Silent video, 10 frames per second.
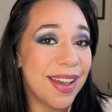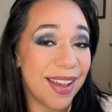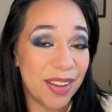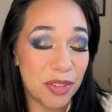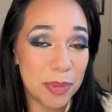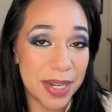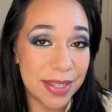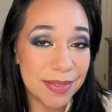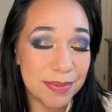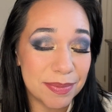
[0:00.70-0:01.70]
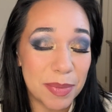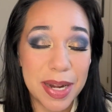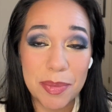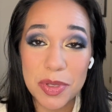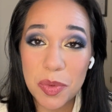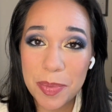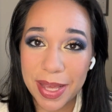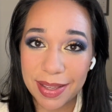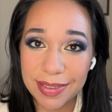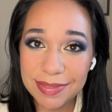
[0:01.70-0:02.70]
Hi everybody, my name is
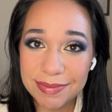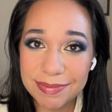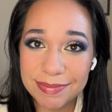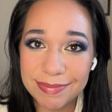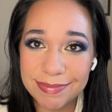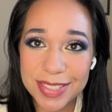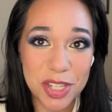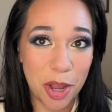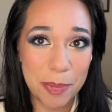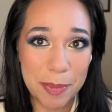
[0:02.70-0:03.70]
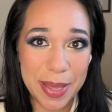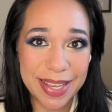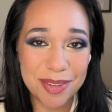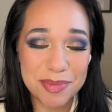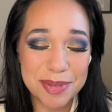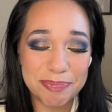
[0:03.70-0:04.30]
Rebecca. Let's talk about makeup.